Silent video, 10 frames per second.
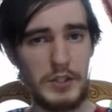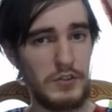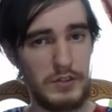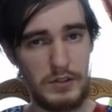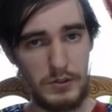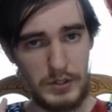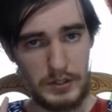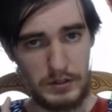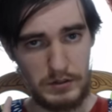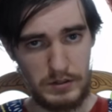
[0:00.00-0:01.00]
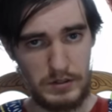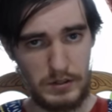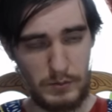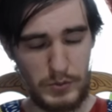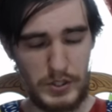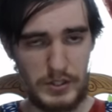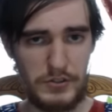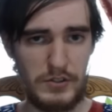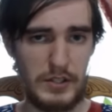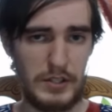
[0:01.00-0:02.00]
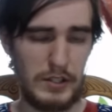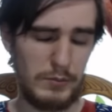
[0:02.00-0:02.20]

including the British that came to